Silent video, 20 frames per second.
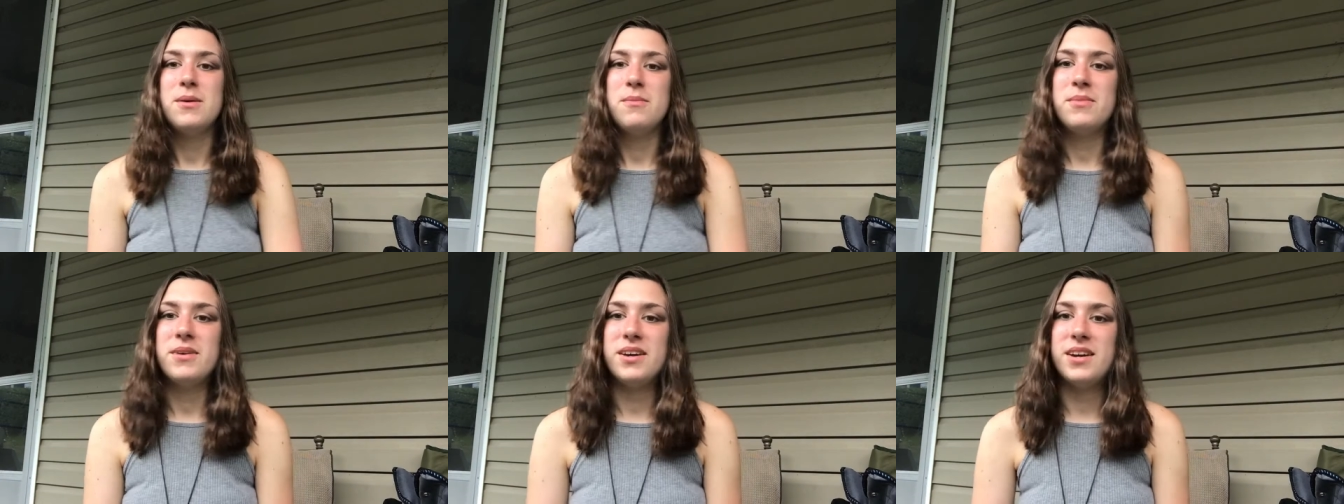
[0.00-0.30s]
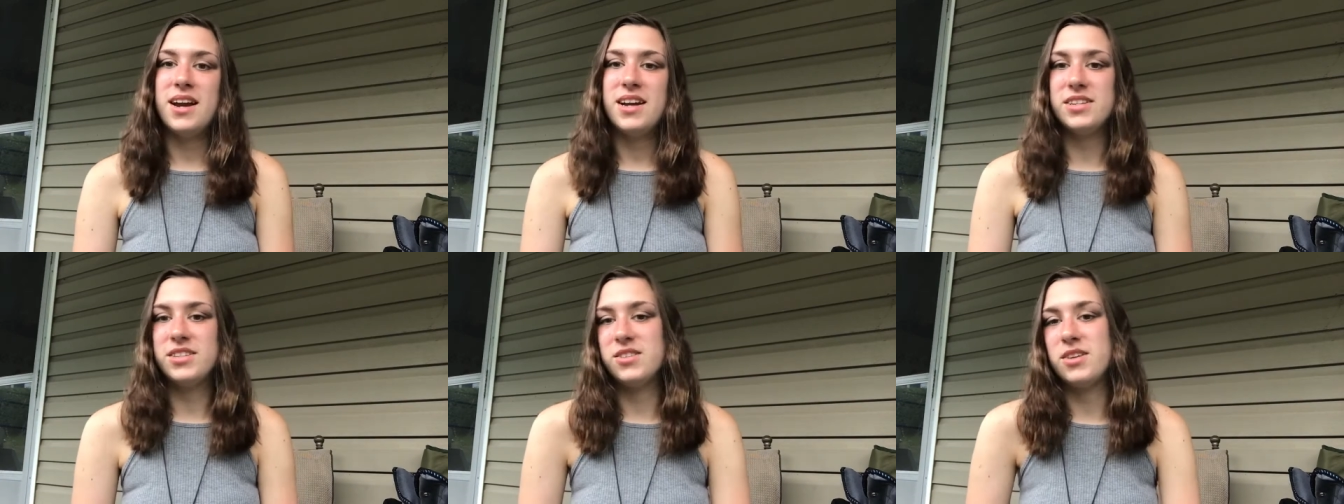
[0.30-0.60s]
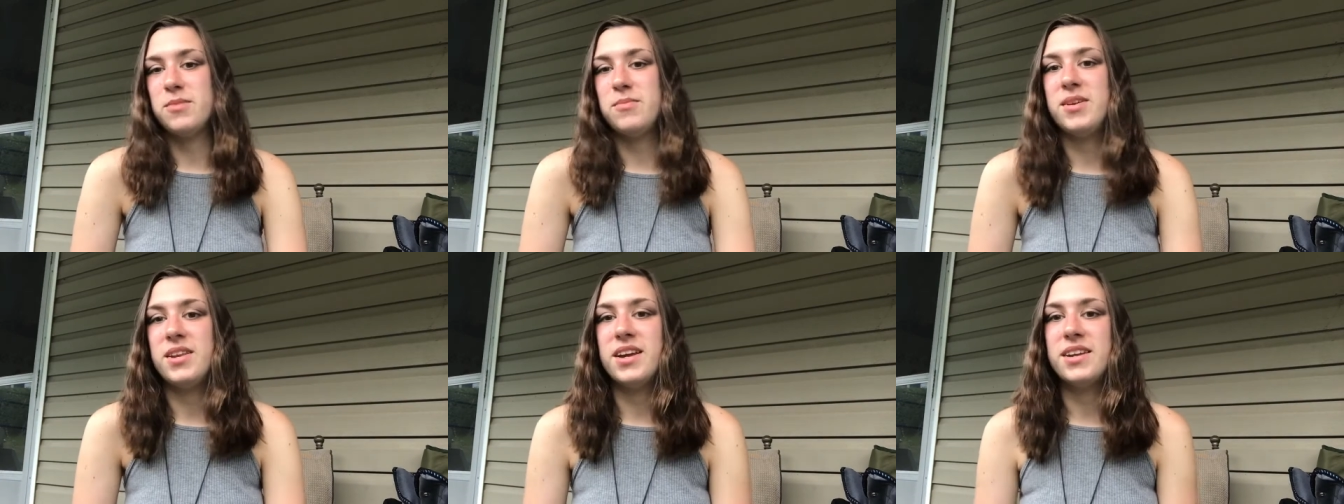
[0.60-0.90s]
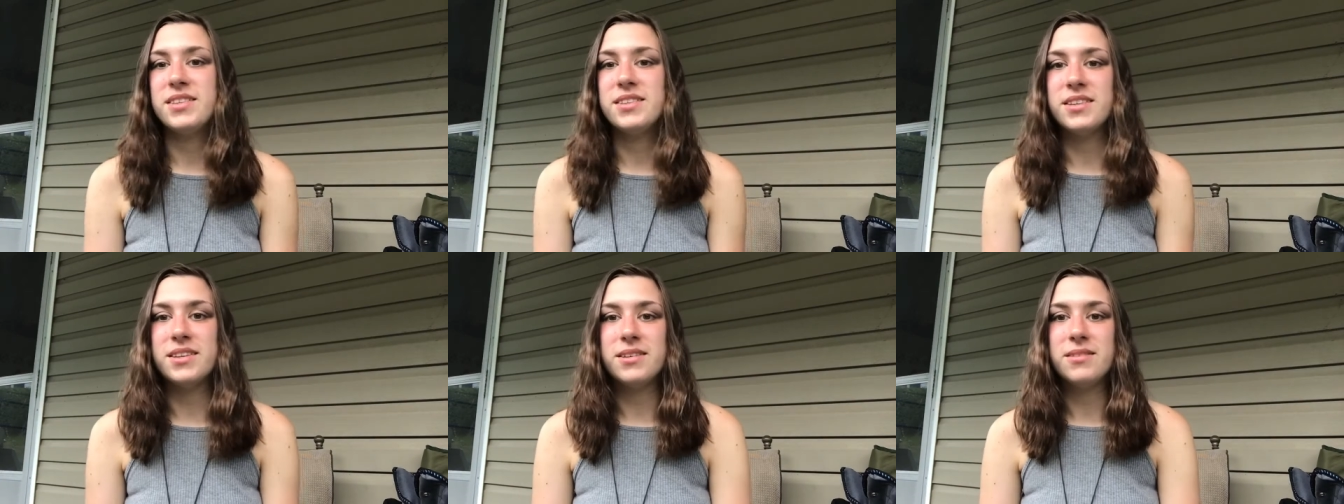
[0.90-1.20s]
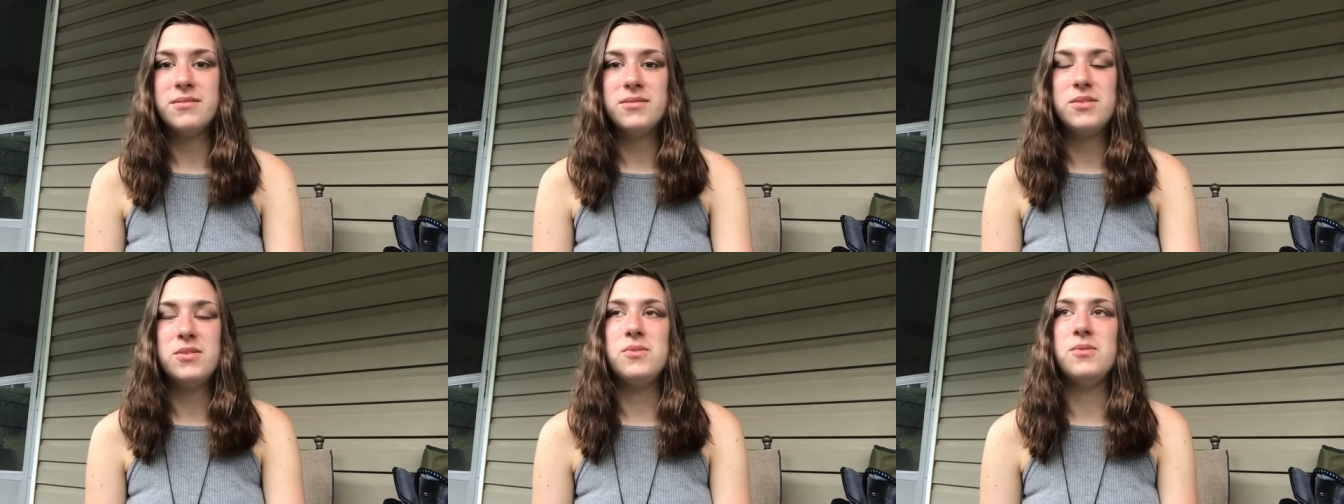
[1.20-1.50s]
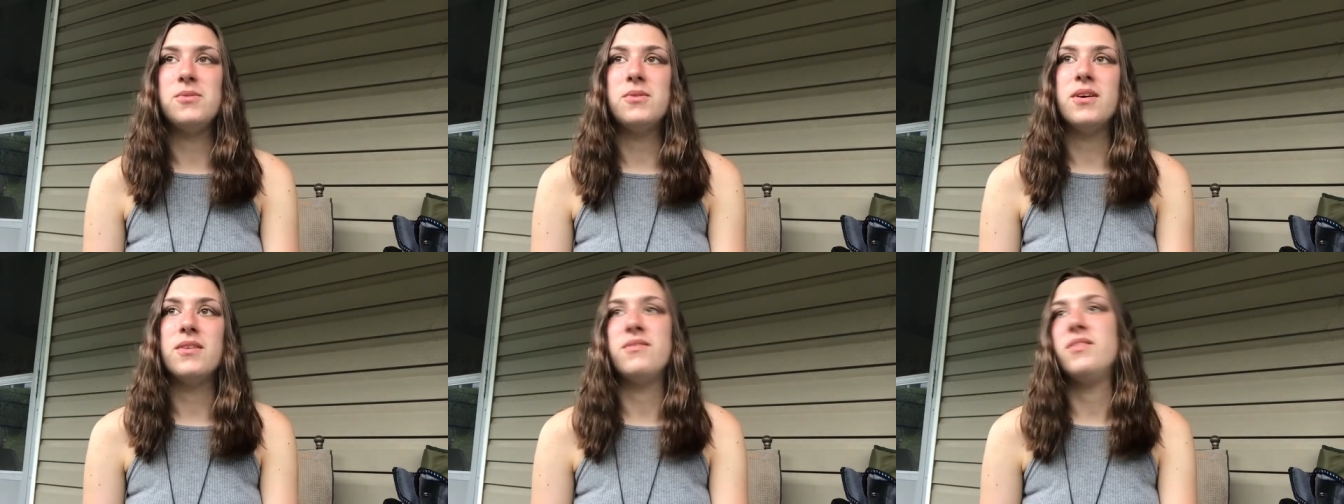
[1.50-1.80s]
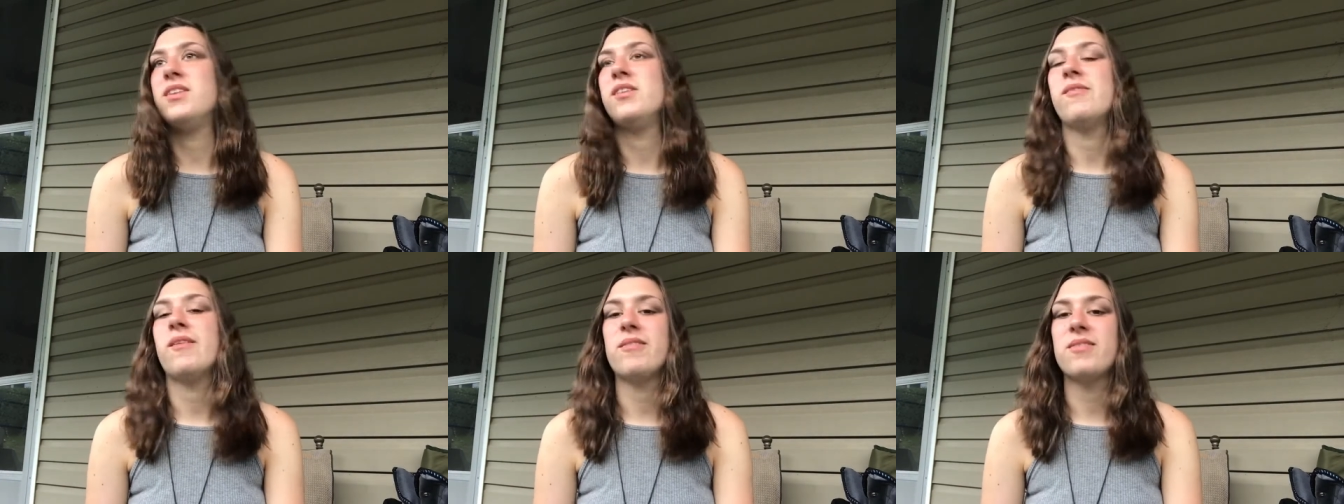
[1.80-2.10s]
But I just thought it'd be nice to do a
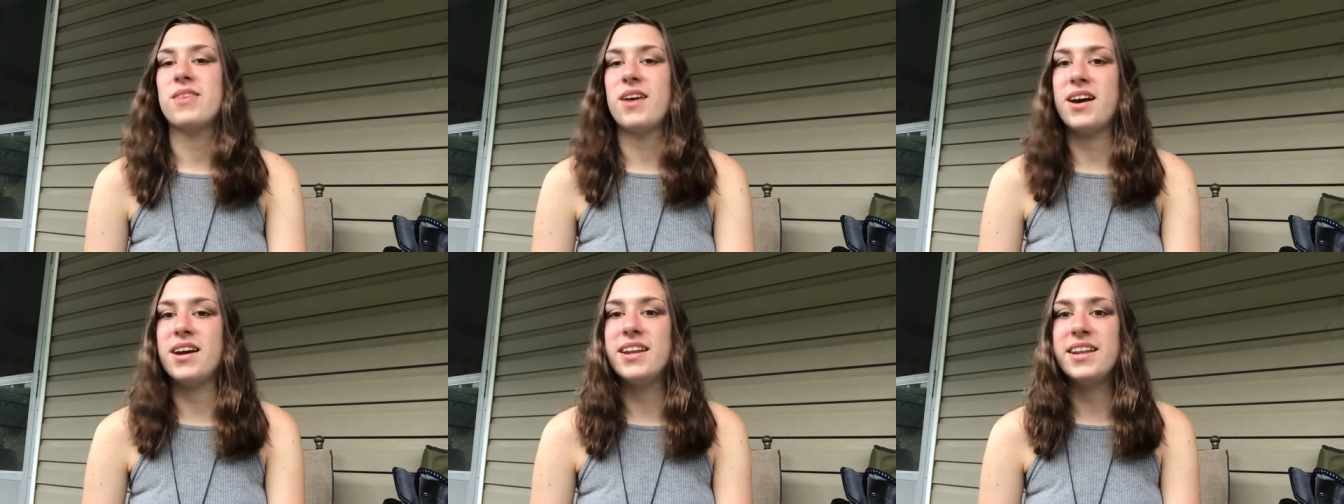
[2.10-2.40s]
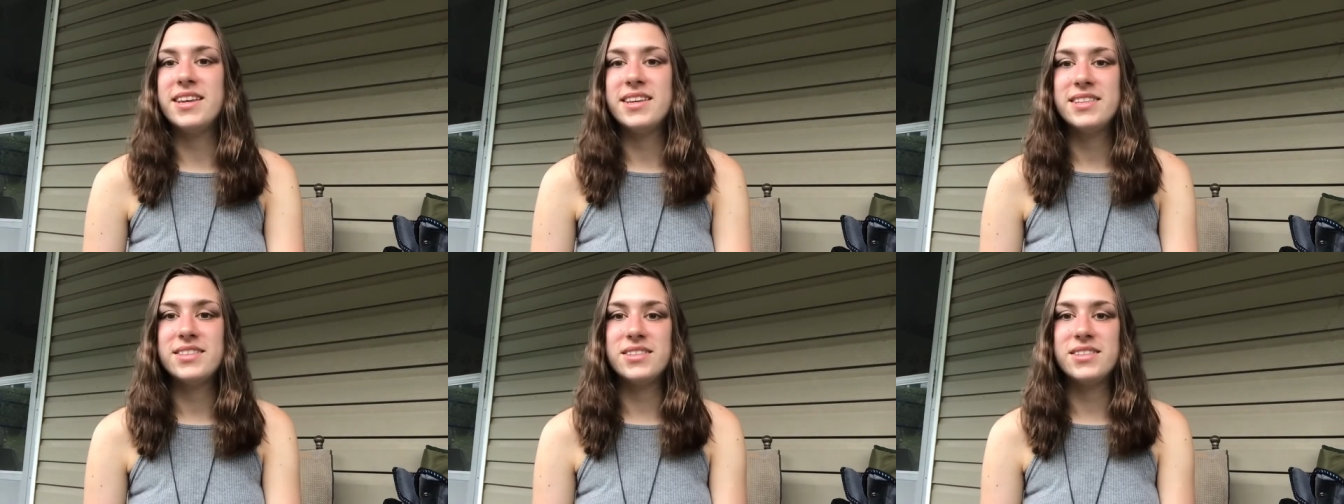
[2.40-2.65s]
video outside.